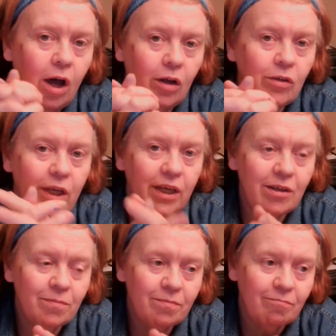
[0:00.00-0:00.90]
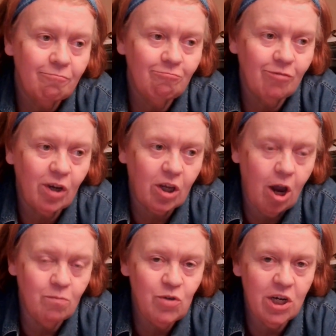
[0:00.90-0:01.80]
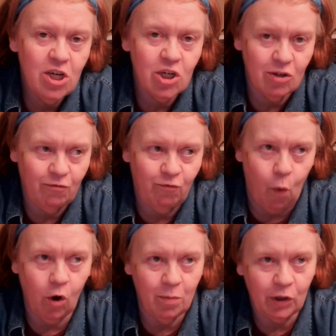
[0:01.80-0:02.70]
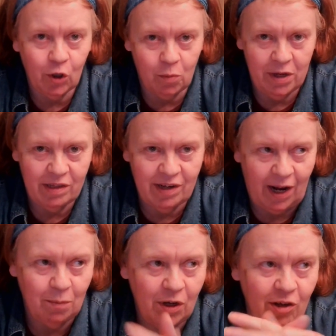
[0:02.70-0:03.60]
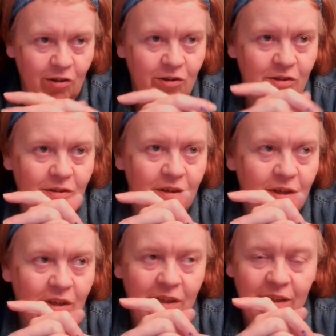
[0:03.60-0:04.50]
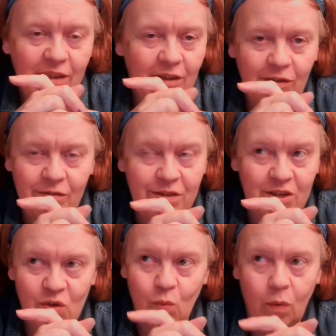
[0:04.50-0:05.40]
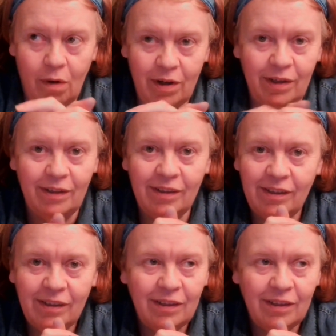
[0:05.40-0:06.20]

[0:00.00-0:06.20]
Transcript: Okay. I'm changing the forum a little bit today because of this one